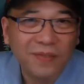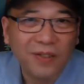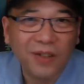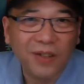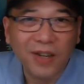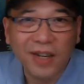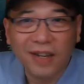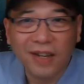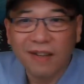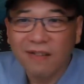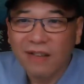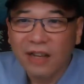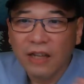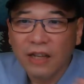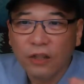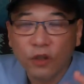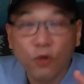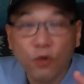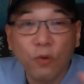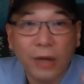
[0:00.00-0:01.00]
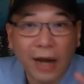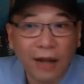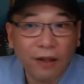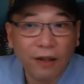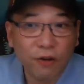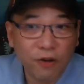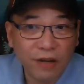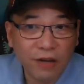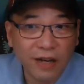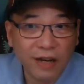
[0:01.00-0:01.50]
Okay? 2
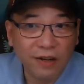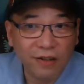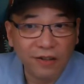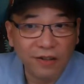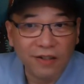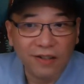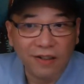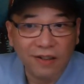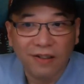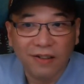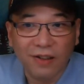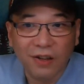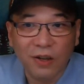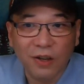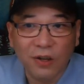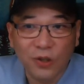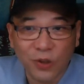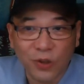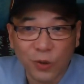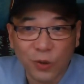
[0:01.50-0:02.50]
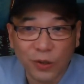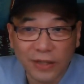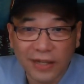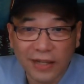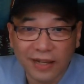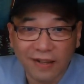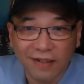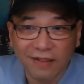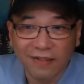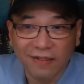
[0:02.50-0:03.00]
color layers, so to
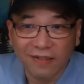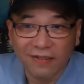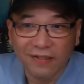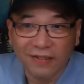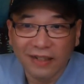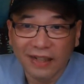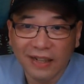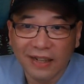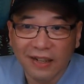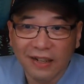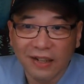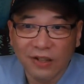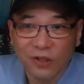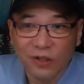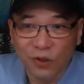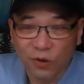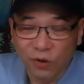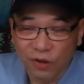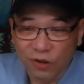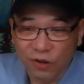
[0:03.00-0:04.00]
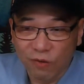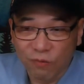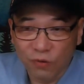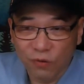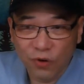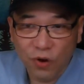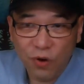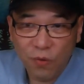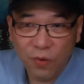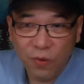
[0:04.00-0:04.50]
say. So you
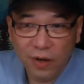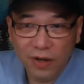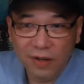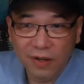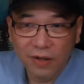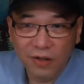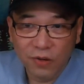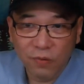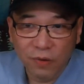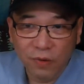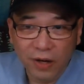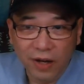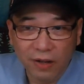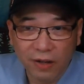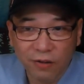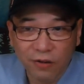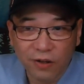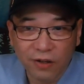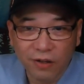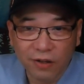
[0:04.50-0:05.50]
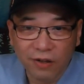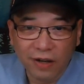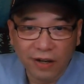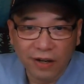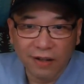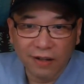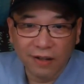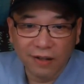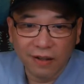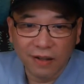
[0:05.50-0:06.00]
draw one, you color,
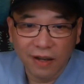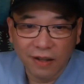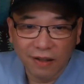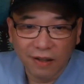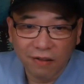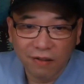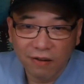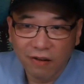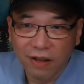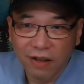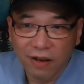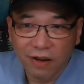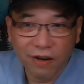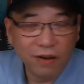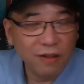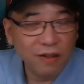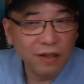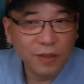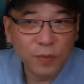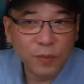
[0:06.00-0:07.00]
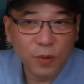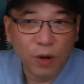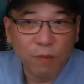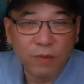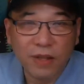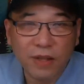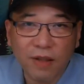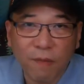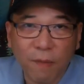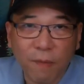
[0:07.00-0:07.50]
and then another layer, that's
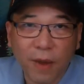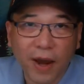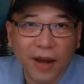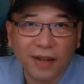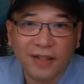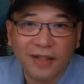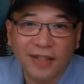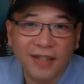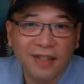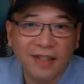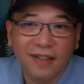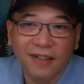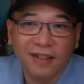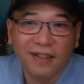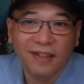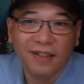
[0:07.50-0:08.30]
probably the max.